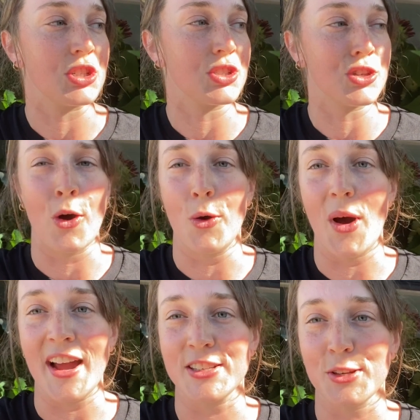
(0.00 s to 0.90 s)
So
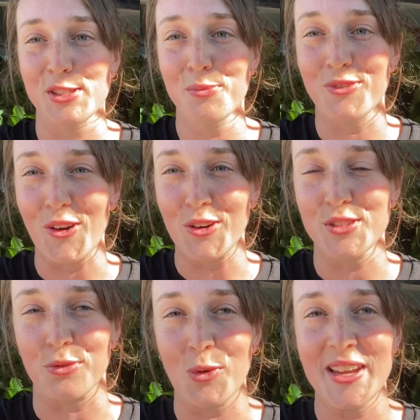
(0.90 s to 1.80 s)
I took some photos
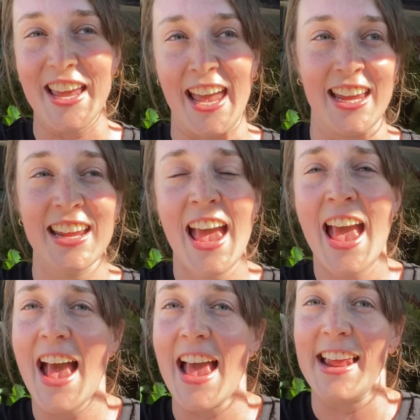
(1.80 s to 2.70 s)
of what we had
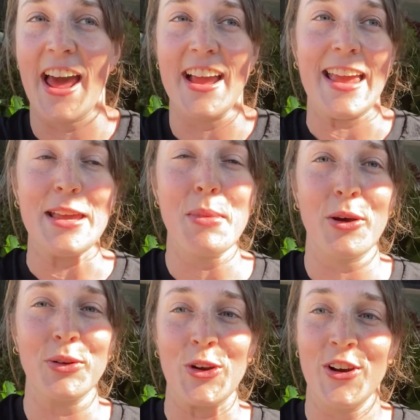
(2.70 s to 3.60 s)
and I
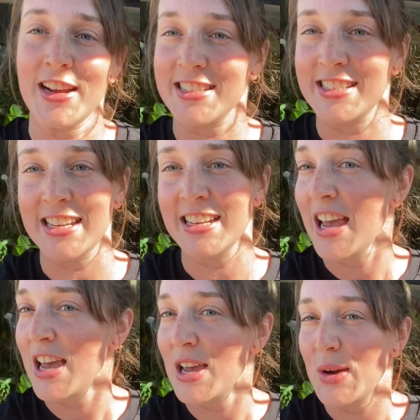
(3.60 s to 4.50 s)
emailed her and said,
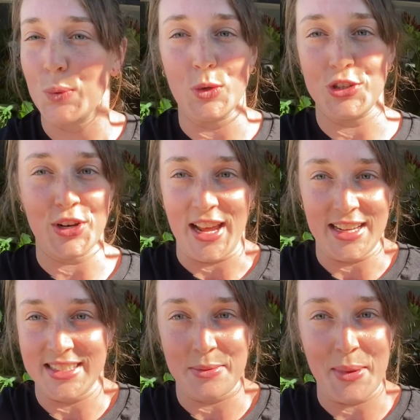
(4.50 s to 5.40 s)
would you like
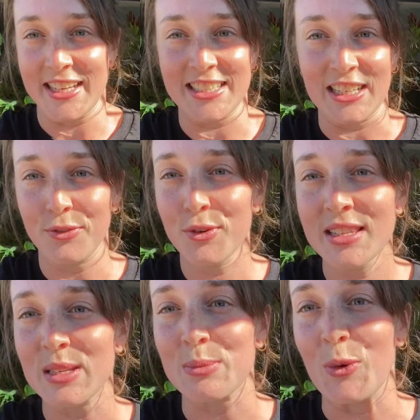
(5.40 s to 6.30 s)
us to make a delivery
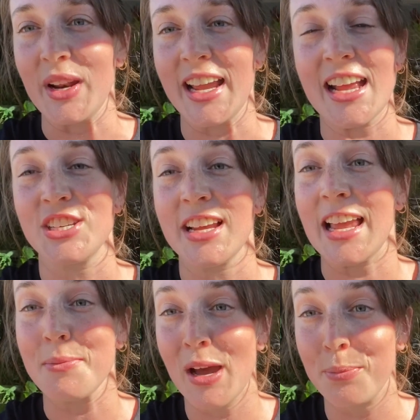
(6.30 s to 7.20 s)
this morning? And she
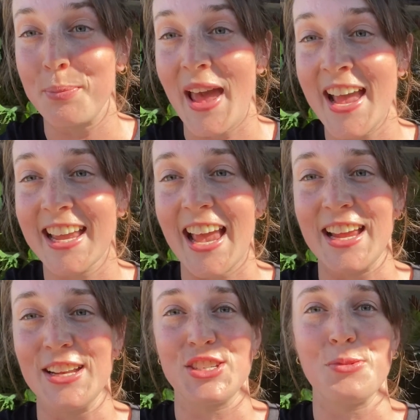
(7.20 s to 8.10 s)
emailed back
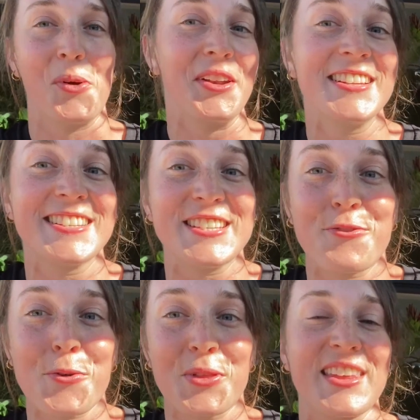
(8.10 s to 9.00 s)
and she wanted
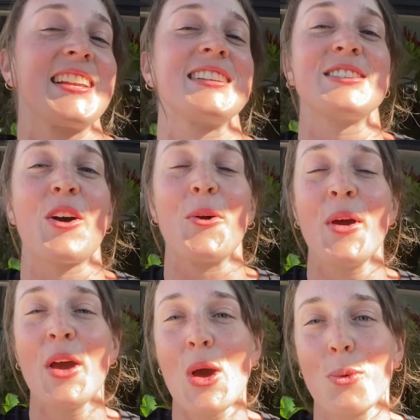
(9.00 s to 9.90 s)
several things. So
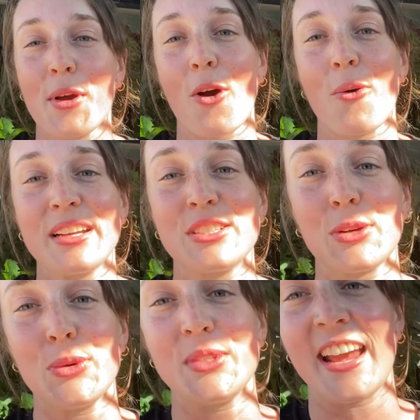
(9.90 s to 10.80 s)
we're going
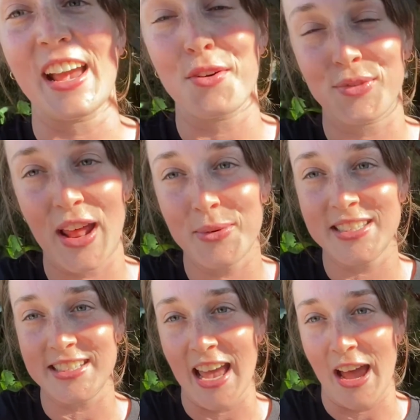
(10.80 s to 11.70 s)
to take our flowers
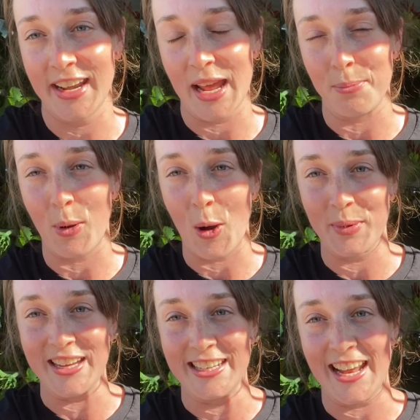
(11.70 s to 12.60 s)
down and pop
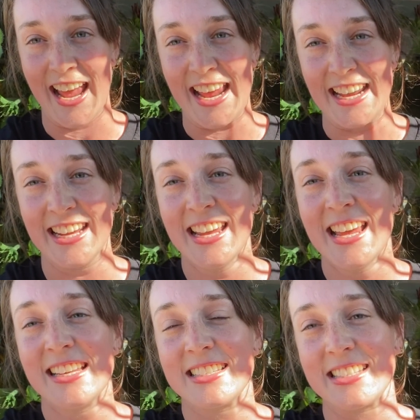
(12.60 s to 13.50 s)
in and
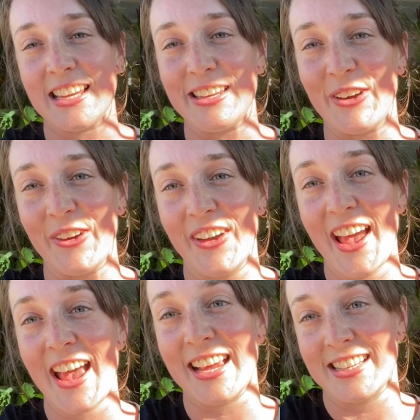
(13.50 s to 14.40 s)
see her
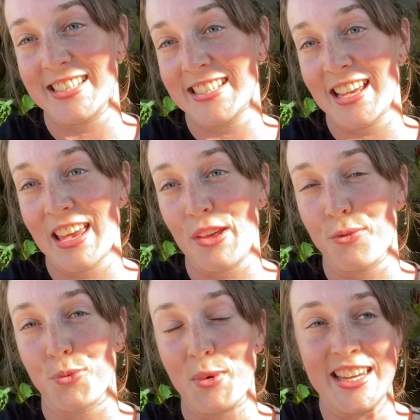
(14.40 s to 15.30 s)
and see
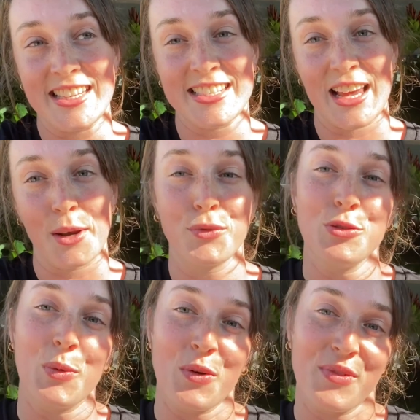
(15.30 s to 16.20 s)
if we can sell a few
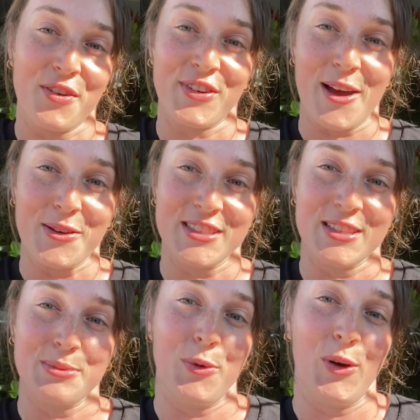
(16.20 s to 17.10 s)
more of our flowers
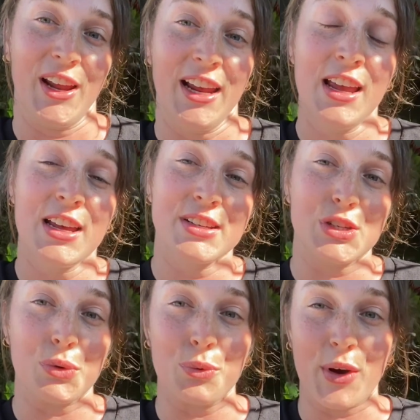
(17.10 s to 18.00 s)
this morning
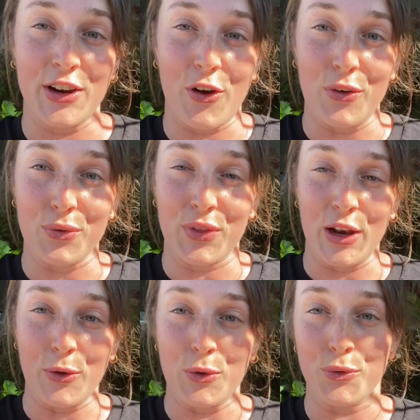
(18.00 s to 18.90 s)
to one of the
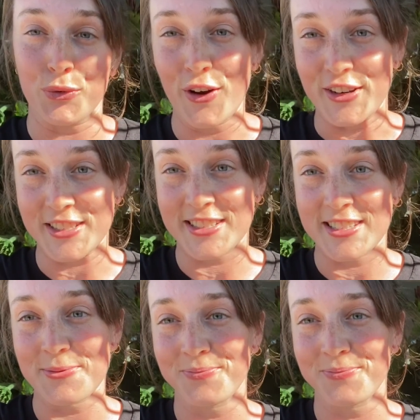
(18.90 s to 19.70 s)
local florists.